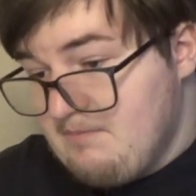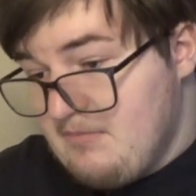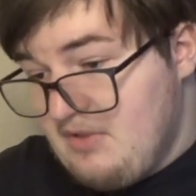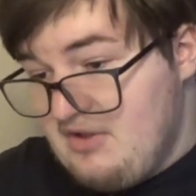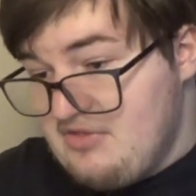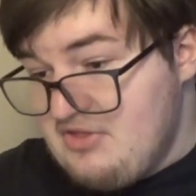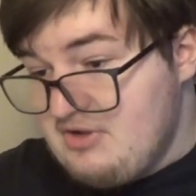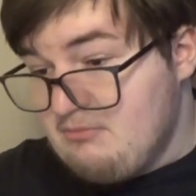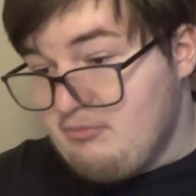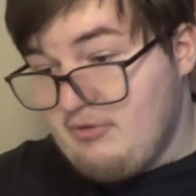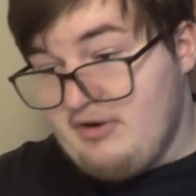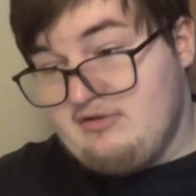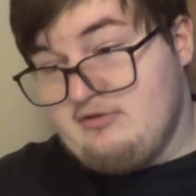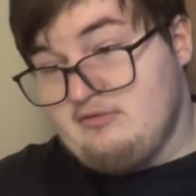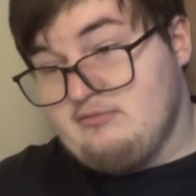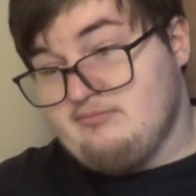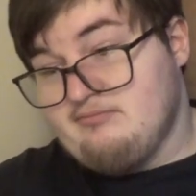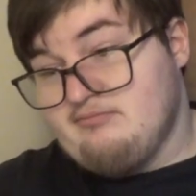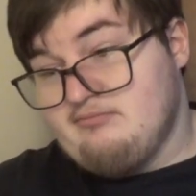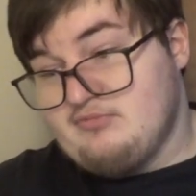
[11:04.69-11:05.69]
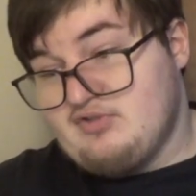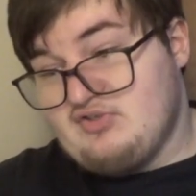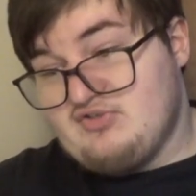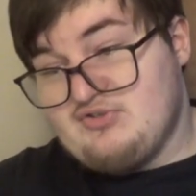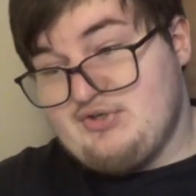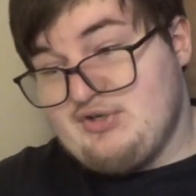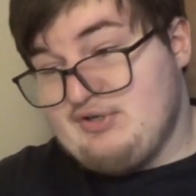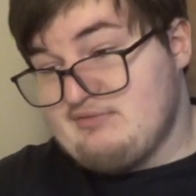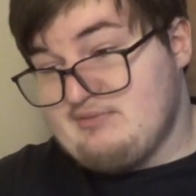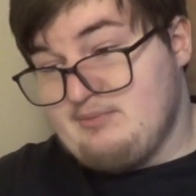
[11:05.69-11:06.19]
I think Breloom
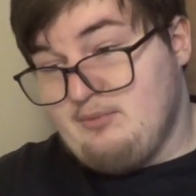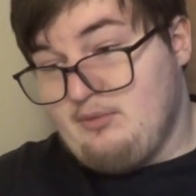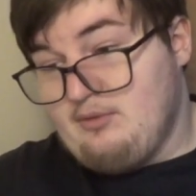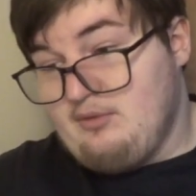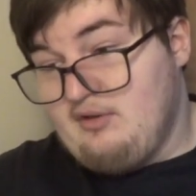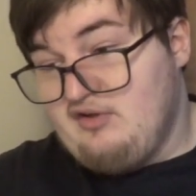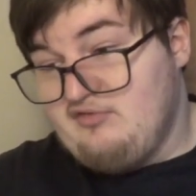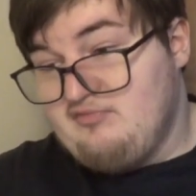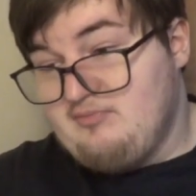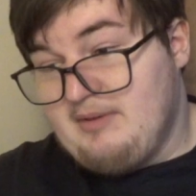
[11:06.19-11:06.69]
deserves more love